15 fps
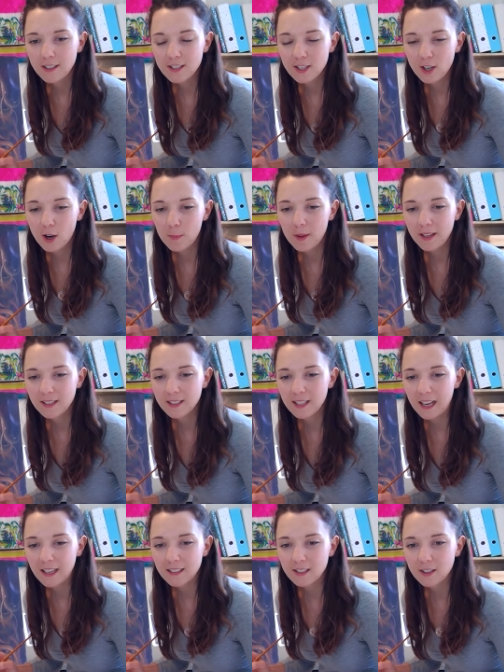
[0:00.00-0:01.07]
to comment
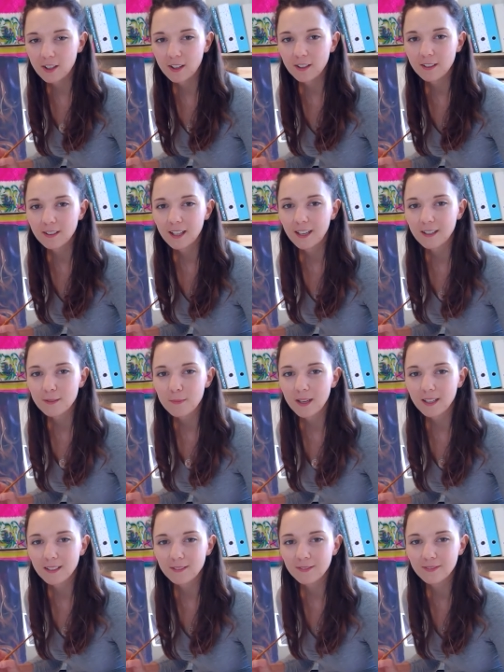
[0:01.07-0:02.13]
that though. Thanks,
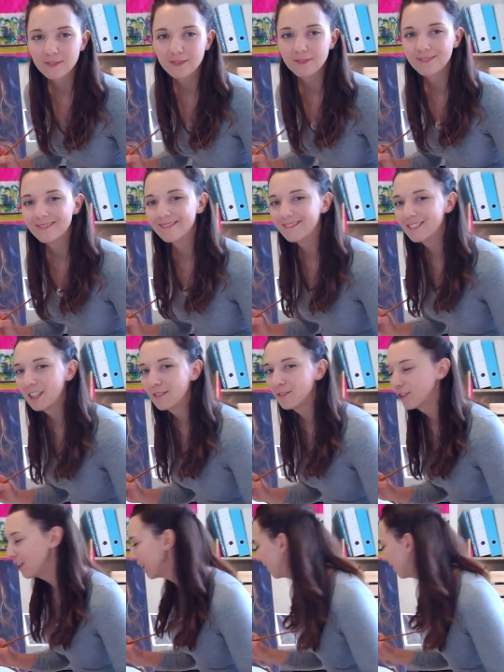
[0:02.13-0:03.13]
Megan. Do it for you.